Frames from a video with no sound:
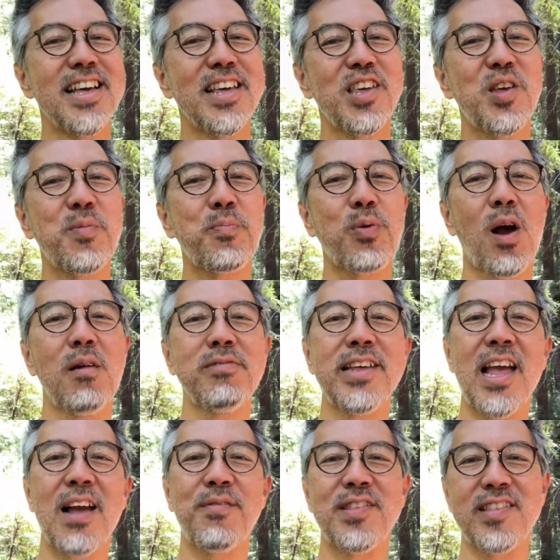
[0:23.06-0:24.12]
You probably
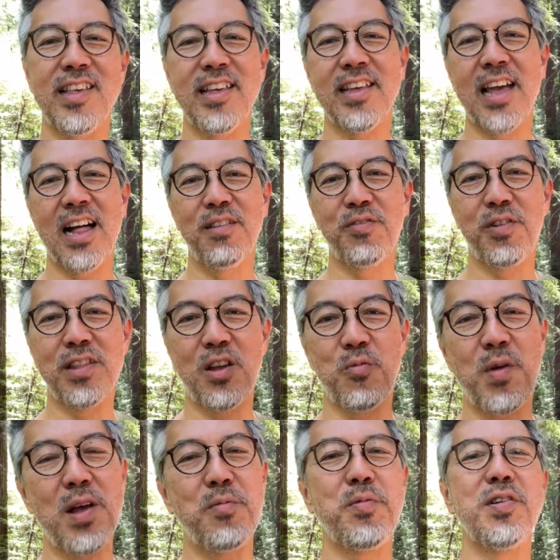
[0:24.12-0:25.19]
have seen California
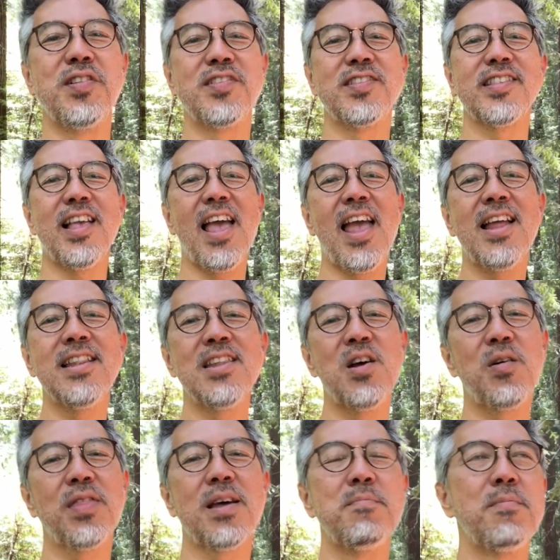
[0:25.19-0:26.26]
redwoods and know
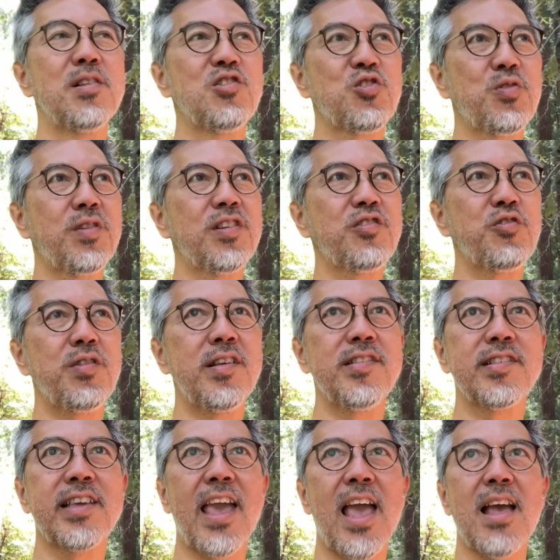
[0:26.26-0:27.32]
that mature trees
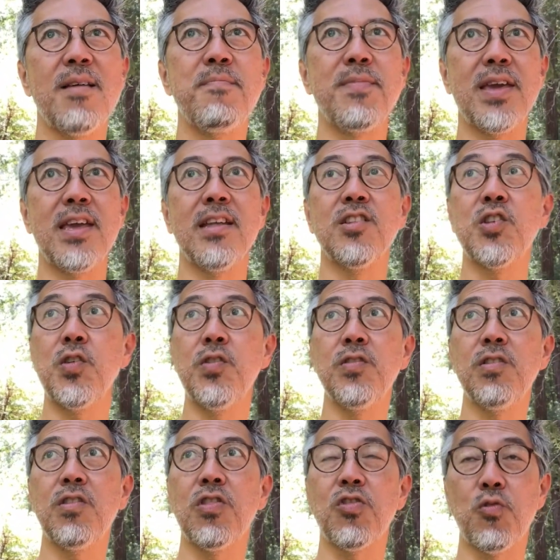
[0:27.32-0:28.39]
can be two to
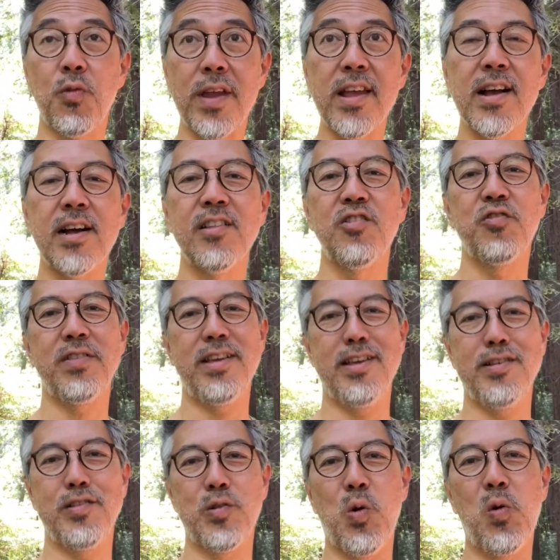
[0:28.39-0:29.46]
300
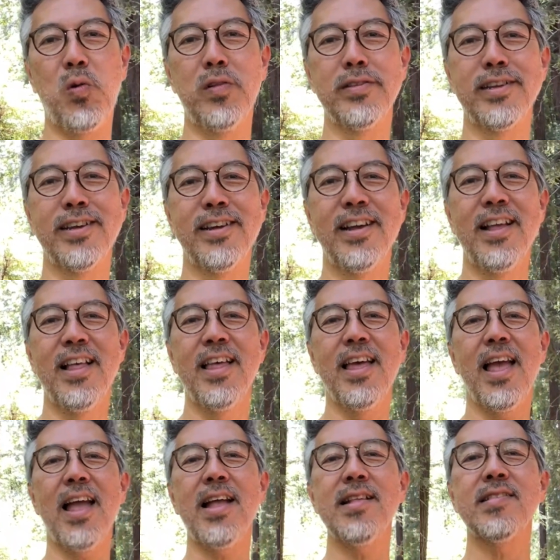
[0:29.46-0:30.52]
years old,
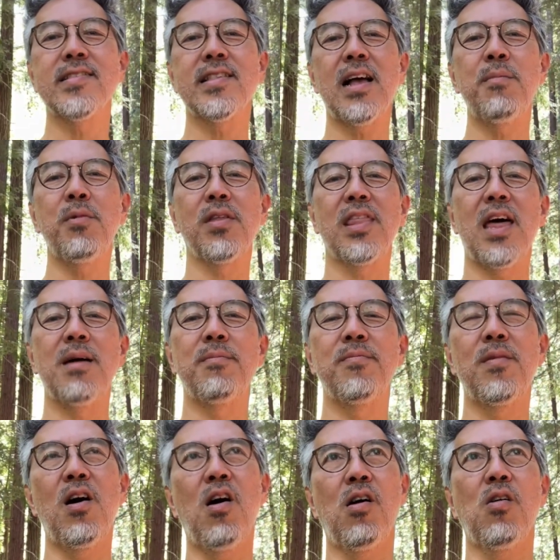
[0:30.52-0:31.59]
and some of them
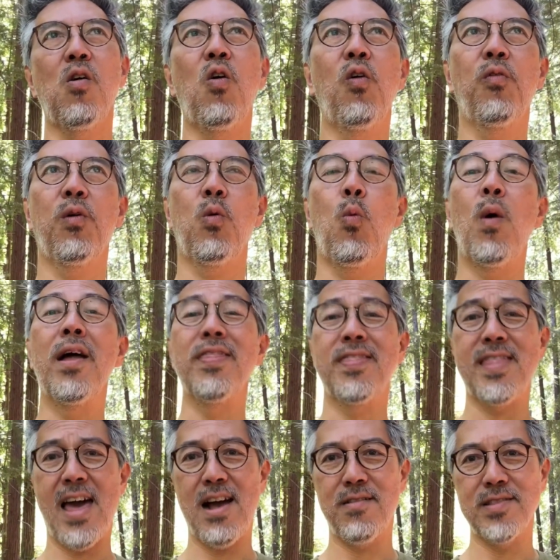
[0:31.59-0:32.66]
are over
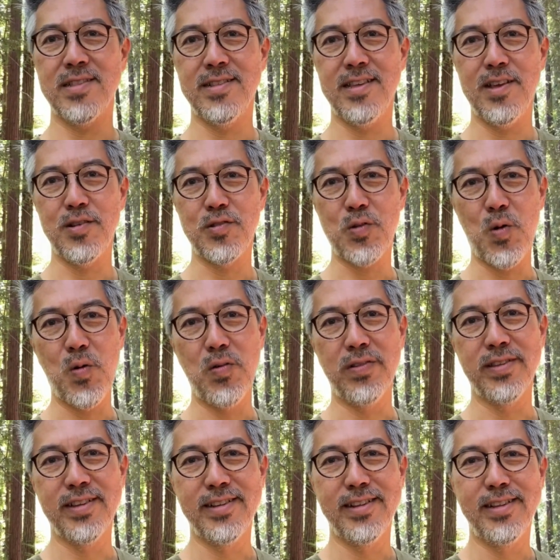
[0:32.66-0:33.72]
1,000 years old.
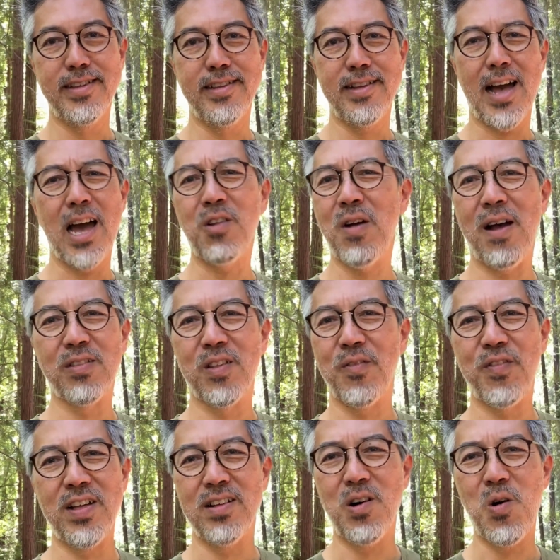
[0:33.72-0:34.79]
I don't have to
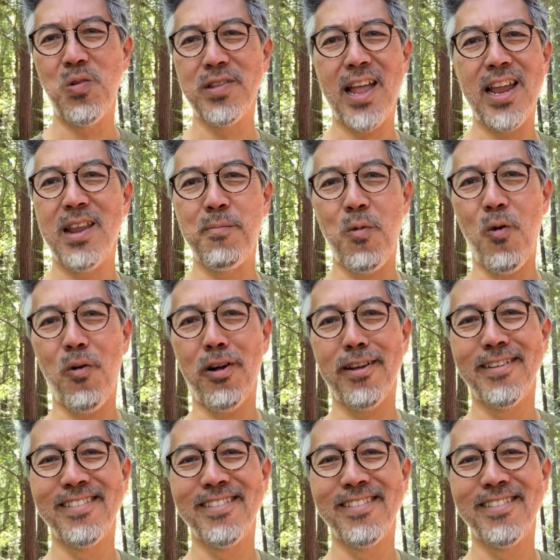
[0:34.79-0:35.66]
feel old anymore.